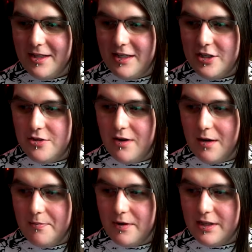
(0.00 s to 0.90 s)
me get you
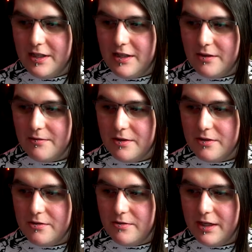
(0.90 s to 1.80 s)
up on here
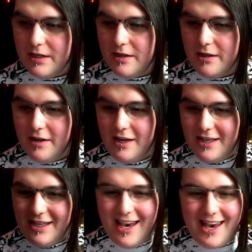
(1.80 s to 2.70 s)
real quick.
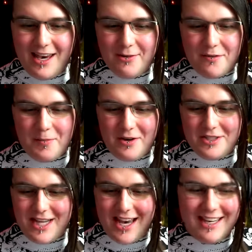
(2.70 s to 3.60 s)
Yay,
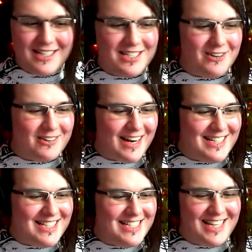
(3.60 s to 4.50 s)
Riverboat Jack, it's so
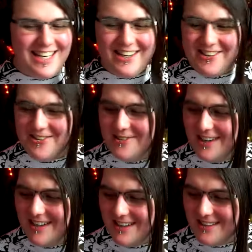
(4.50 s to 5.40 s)
great to see
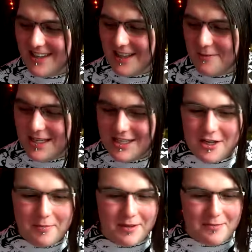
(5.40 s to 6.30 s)
you. Hold on, let me
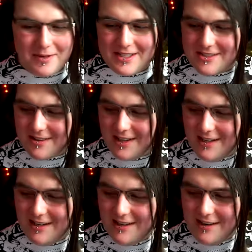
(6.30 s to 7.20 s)
get you up on the big
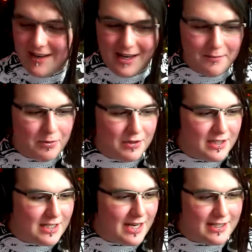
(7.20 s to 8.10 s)
screen. Hi. And
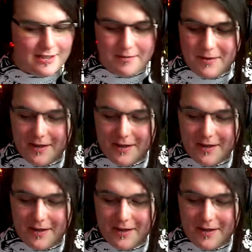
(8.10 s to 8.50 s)
put the text up